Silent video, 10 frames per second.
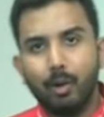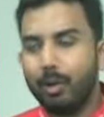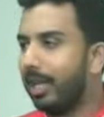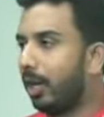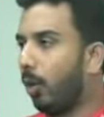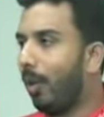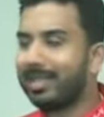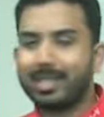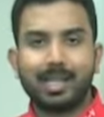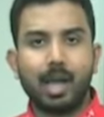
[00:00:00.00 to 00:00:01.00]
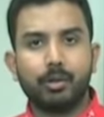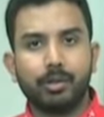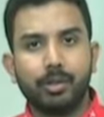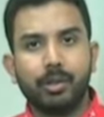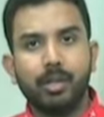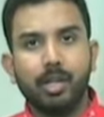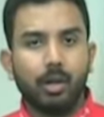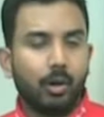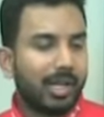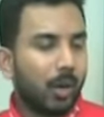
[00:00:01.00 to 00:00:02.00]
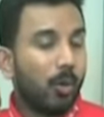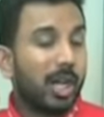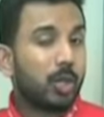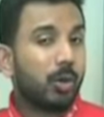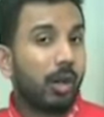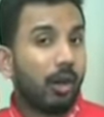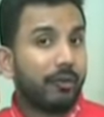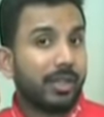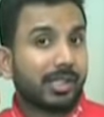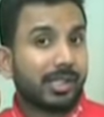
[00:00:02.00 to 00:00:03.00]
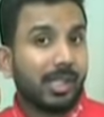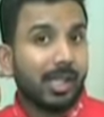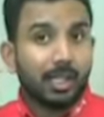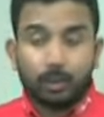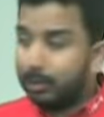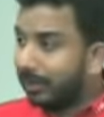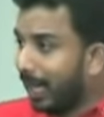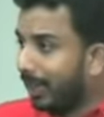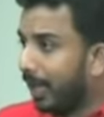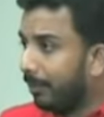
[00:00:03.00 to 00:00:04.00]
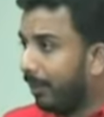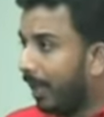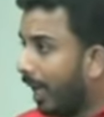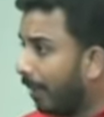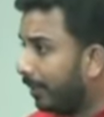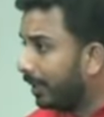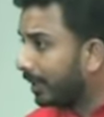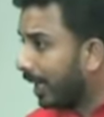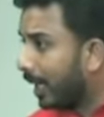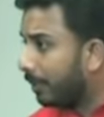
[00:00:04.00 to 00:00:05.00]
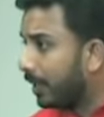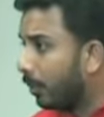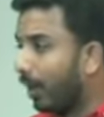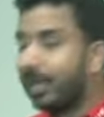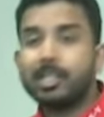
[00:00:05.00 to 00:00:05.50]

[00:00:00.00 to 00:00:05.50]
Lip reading: or their Quest account, you know, or their virtual office to tell them how many sign-ups and what